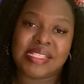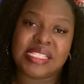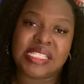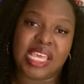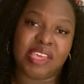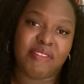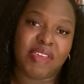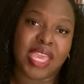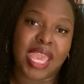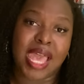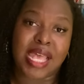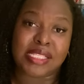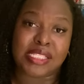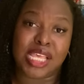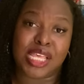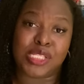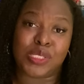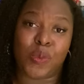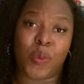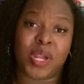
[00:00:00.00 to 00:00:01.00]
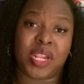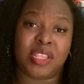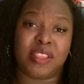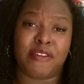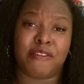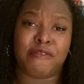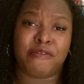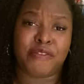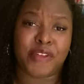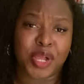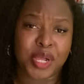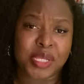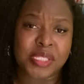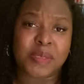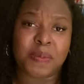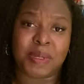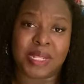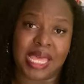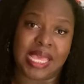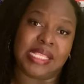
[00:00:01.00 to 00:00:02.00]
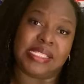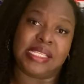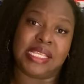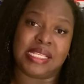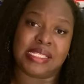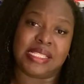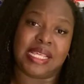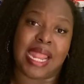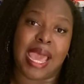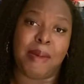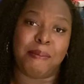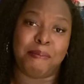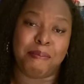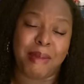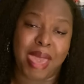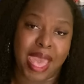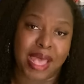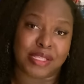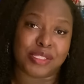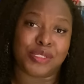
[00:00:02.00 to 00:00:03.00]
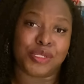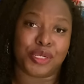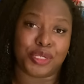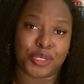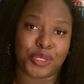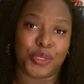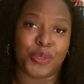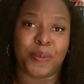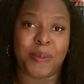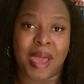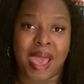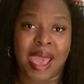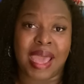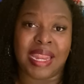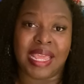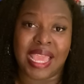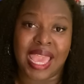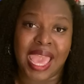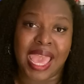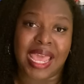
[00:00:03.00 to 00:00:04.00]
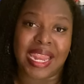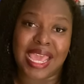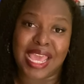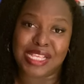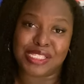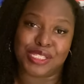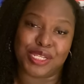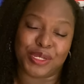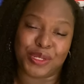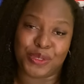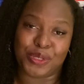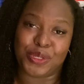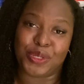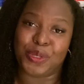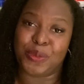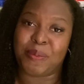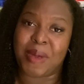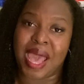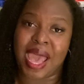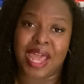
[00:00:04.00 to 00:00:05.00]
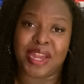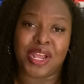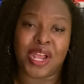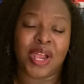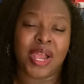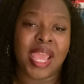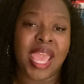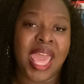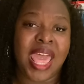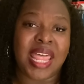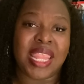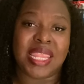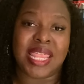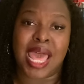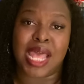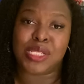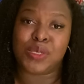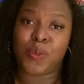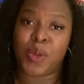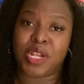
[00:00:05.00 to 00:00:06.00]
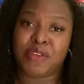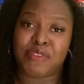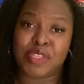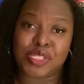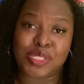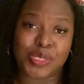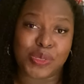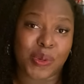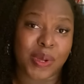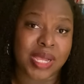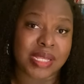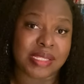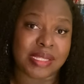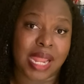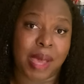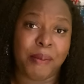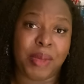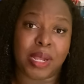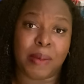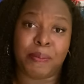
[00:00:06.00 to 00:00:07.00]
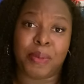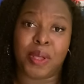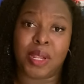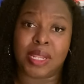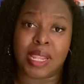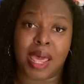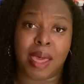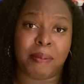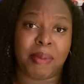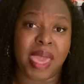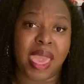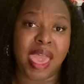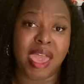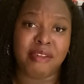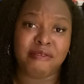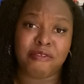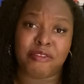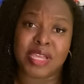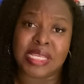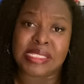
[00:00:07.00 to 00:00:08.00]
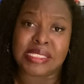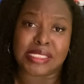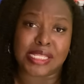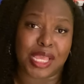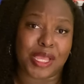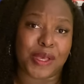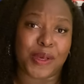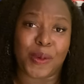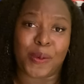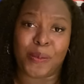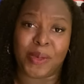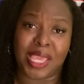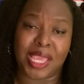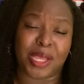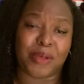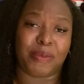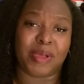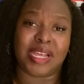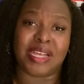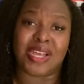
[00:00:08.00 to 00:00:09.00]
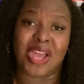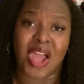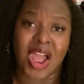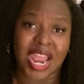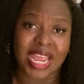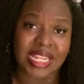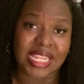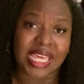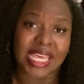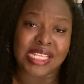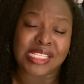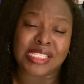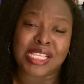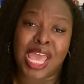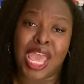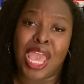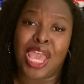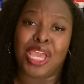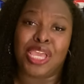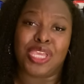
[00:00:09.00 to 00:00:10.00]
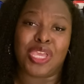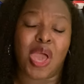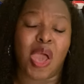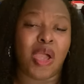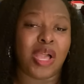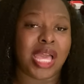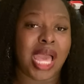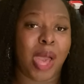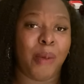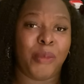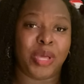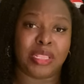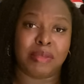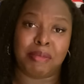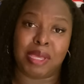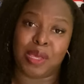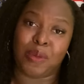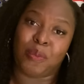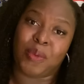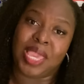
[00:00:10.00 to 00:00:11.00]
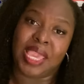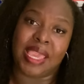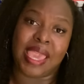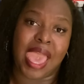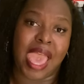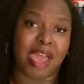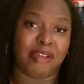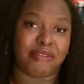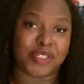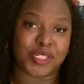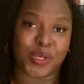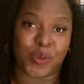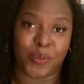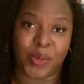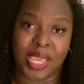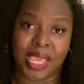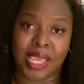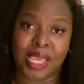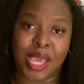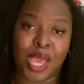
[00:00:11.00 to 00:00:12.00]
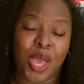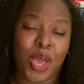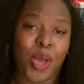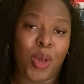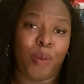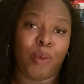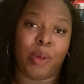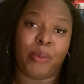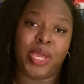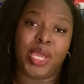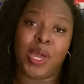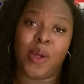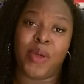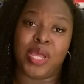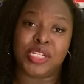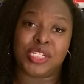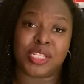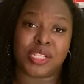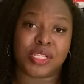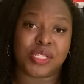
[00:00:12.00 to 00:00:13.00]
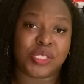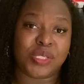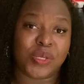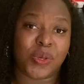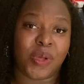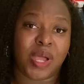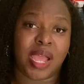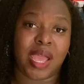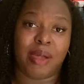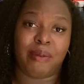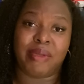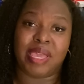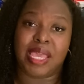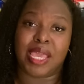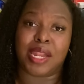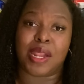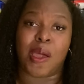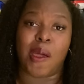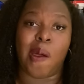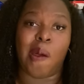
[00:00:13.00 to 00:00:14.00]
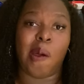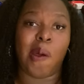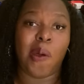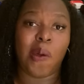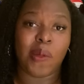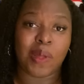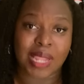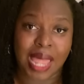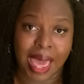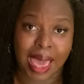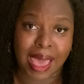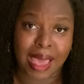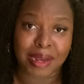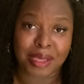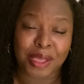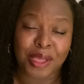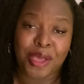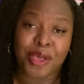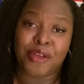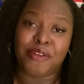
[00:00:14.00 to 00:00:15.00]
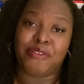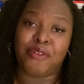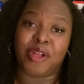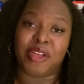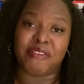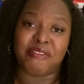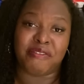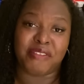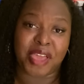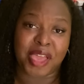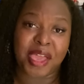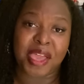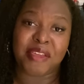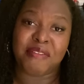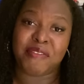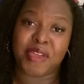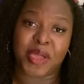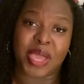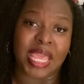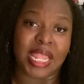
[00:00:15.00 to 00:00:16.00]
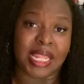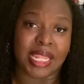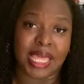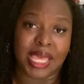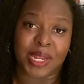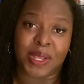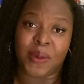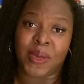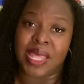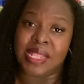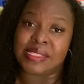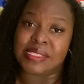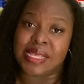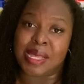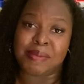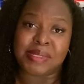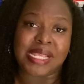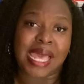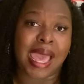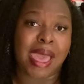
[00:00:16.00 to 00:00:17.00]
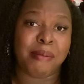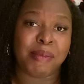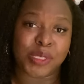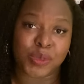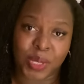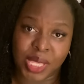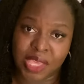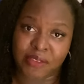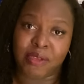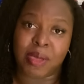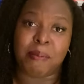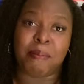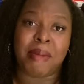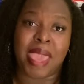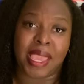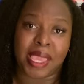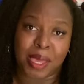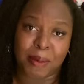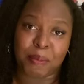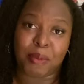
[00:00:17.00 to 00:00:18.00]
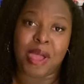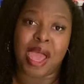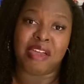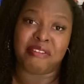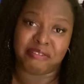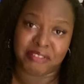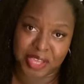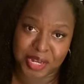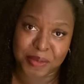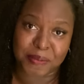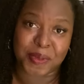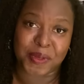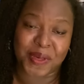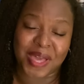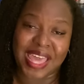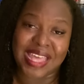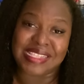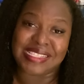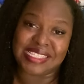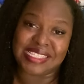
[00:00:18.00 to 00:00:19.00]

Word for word: CVS is one of the first places that I've mastered couponing at as a new couponer. That's one of the stores that I'm going to pull up every single week regardless. Y'all come with me week after week where we go into the store and we get a whole lot for very, very little, and sometimes we even make it profitable at